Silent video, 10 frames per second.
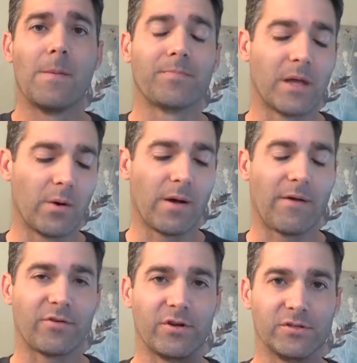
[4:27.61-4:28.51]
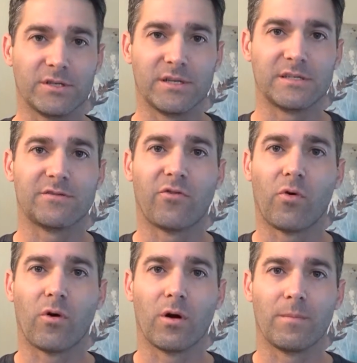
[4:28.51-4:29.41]
Anyway, after using this
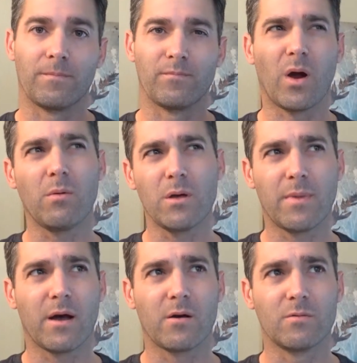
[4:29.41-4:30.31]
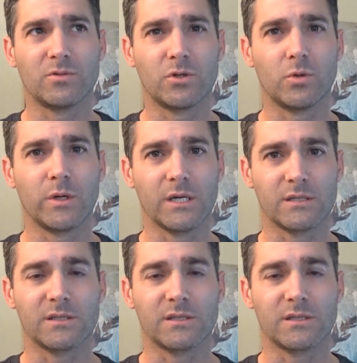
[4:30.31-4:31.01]
for probably about 2 weeks,